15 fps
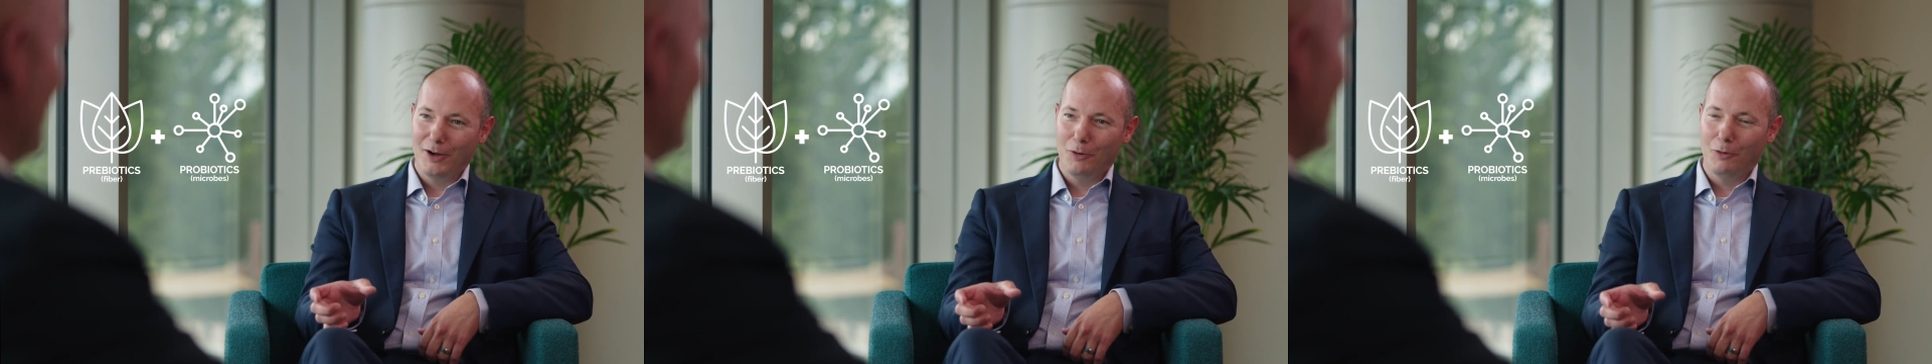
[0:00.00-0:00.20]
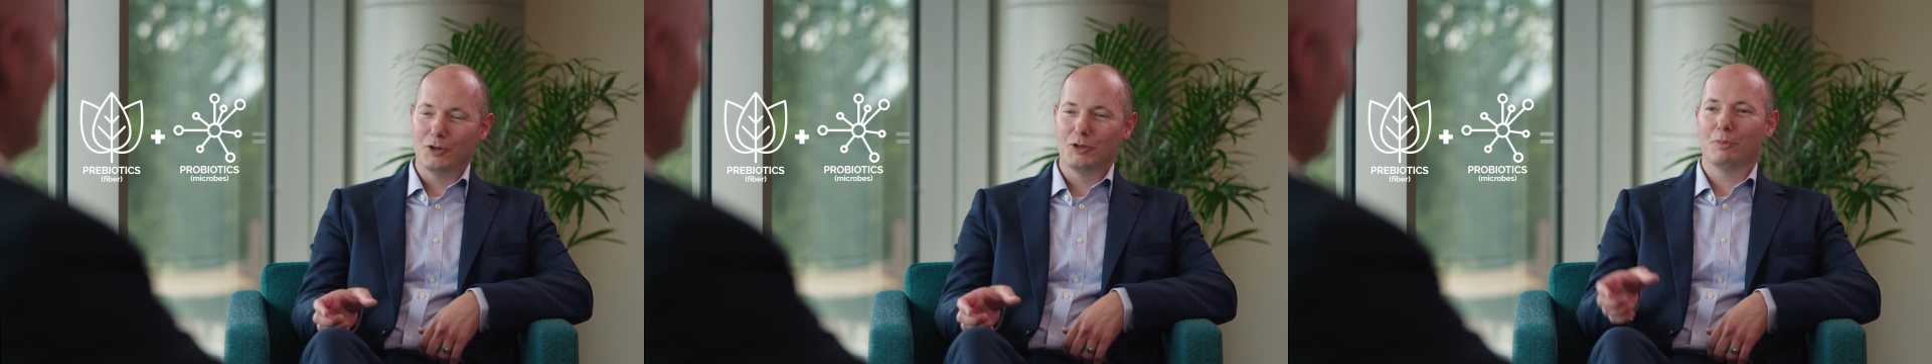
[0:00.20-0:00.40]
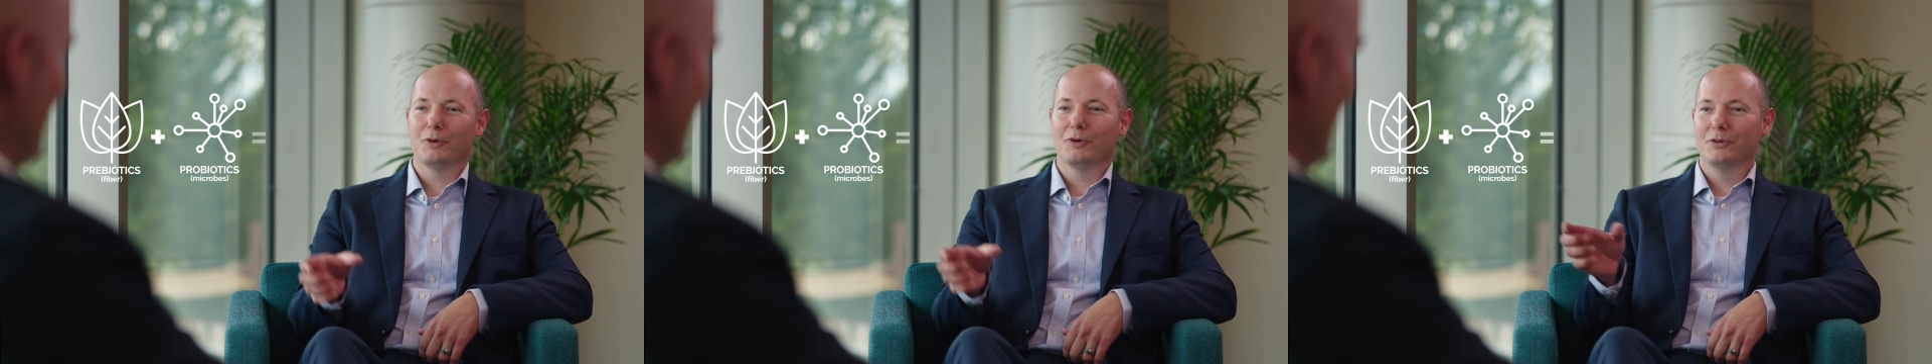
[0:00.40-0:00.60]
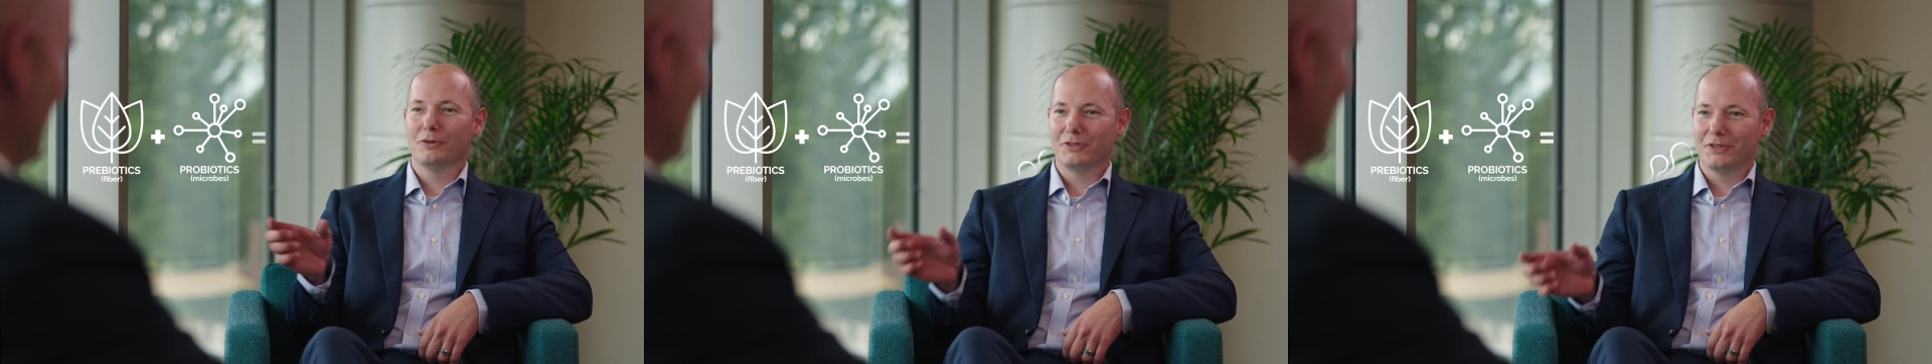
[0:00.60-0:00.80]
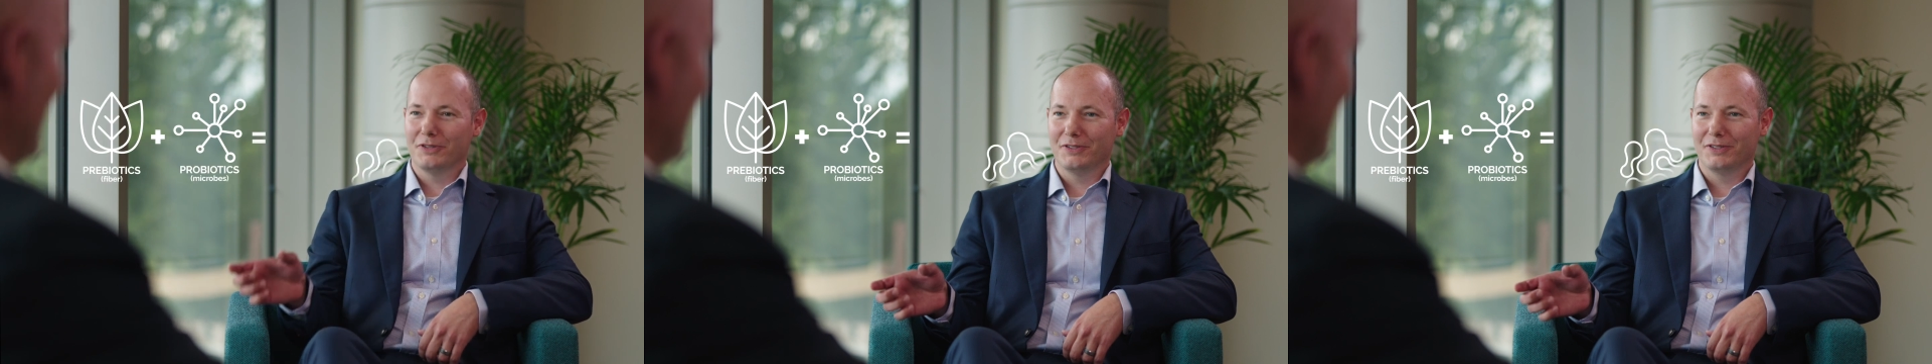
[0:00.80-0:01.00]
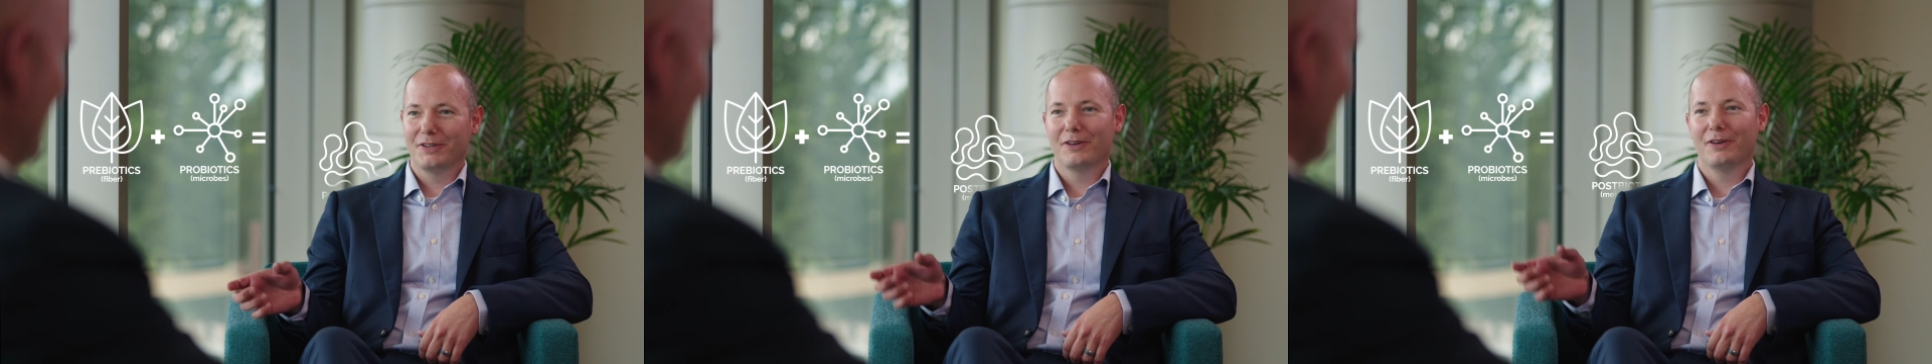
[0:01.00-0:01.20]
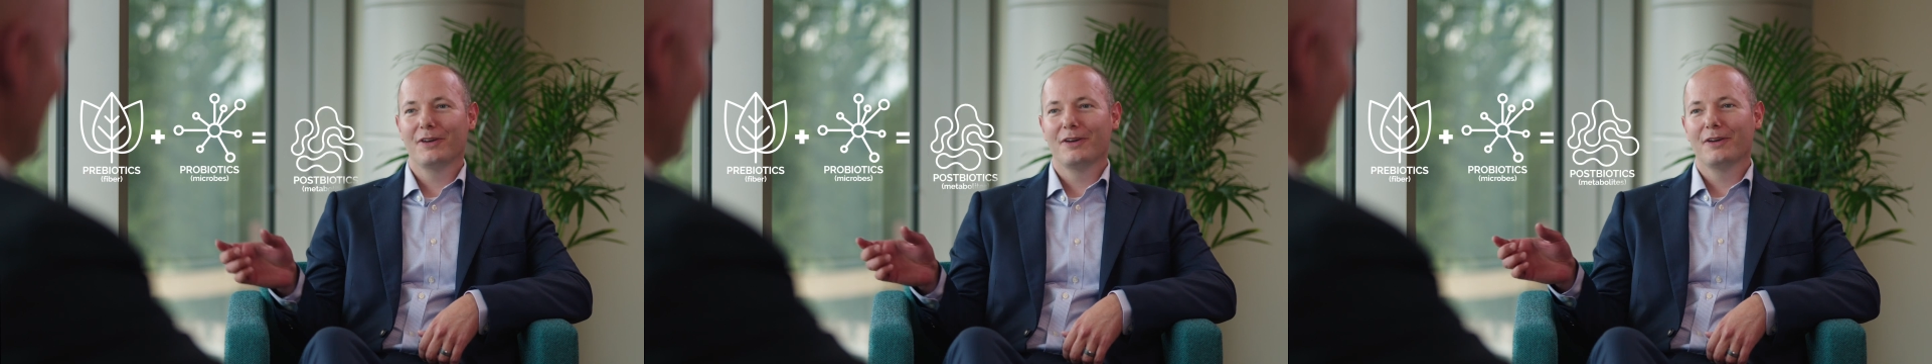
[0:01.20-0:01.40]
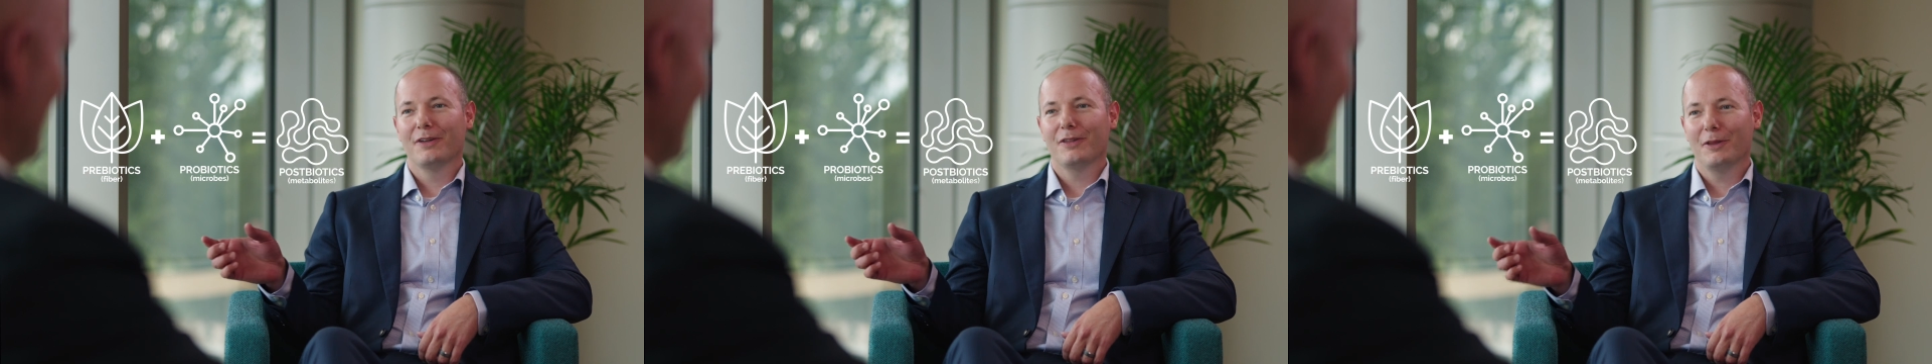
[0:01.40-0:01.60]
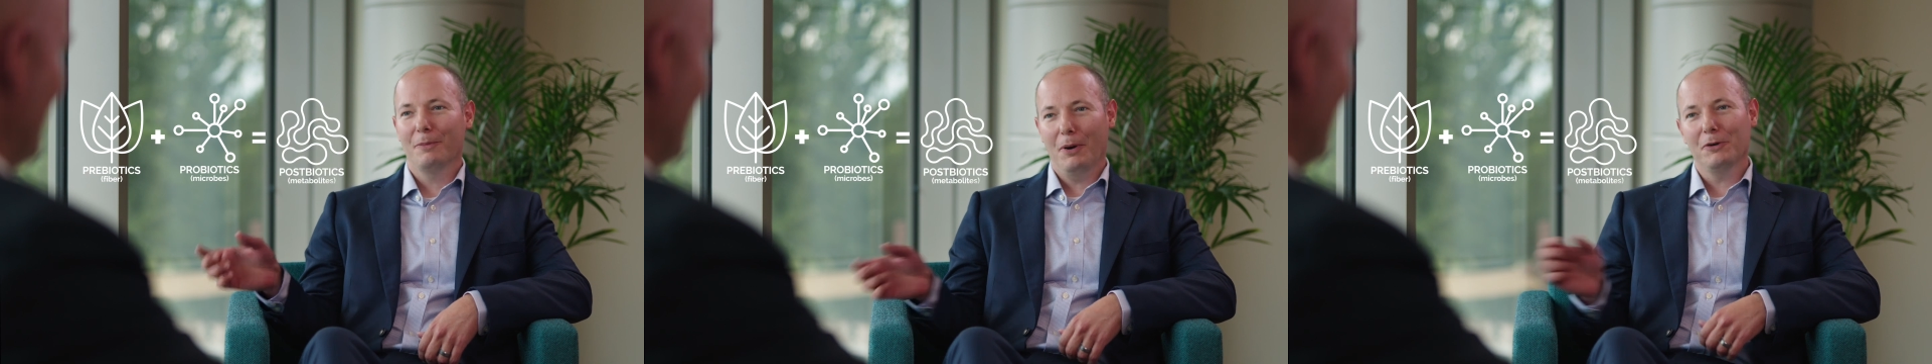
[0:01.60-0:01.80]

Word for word: which produces the